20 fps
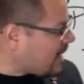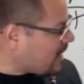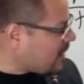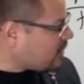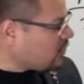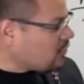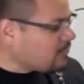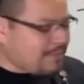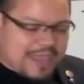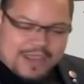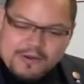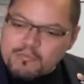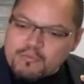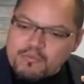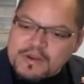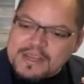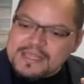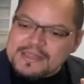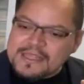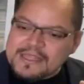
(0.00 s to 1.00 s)
You made
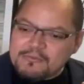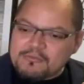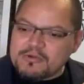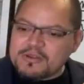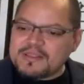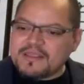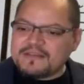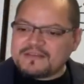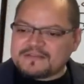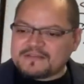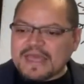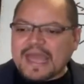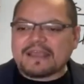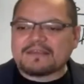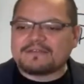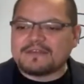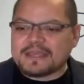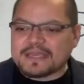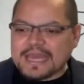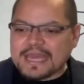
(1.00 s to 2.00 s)
really, really
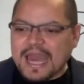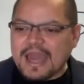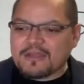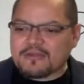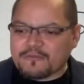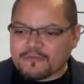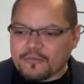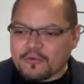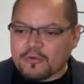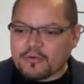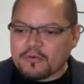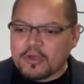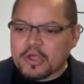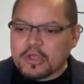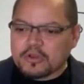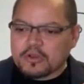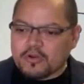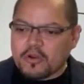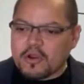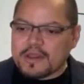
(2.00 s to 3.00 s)
sexy cash flow
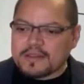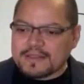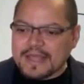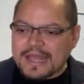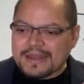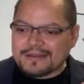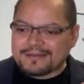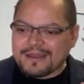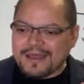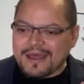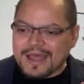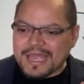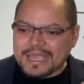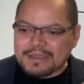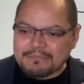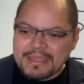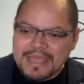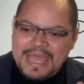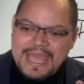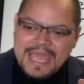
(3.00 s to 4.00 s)
during that
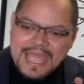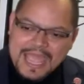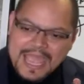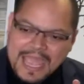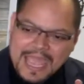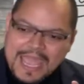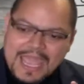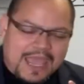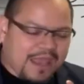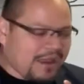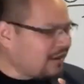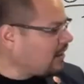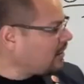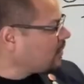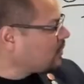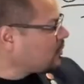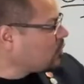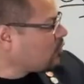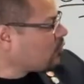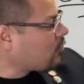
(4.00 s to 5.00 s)
time, and
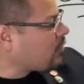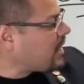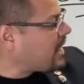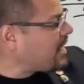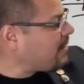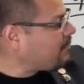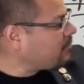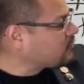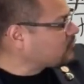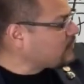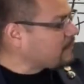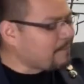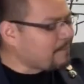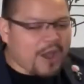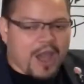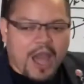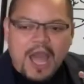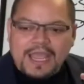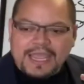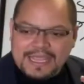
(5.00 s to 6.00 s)
you were able to
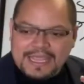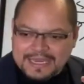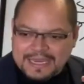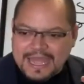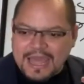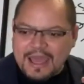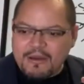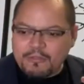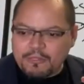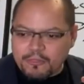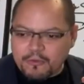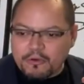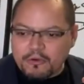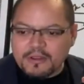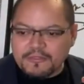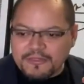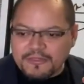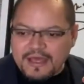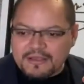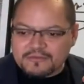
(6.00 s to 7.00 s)
pocket now
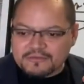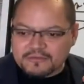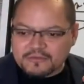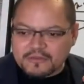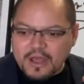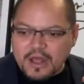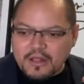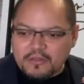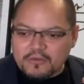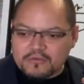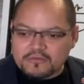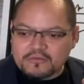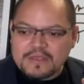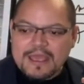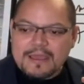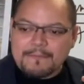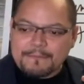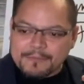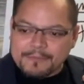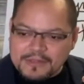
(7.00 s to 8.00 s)
$30,000
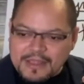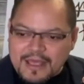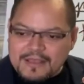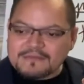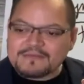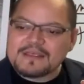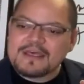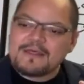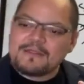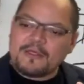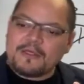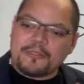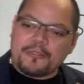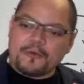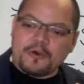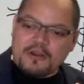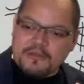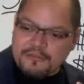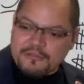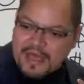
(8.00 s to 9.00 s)
plus the
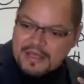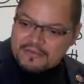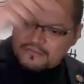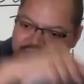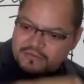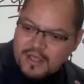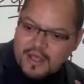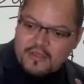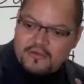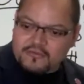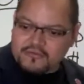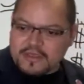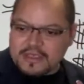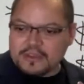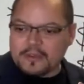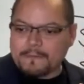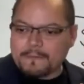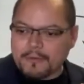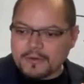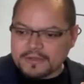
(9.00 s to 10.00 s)
$30,000
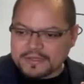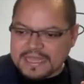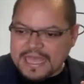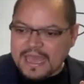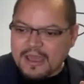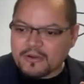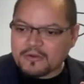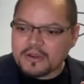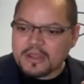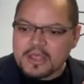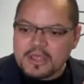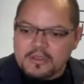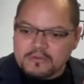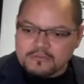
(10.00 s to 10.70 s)
that you put down.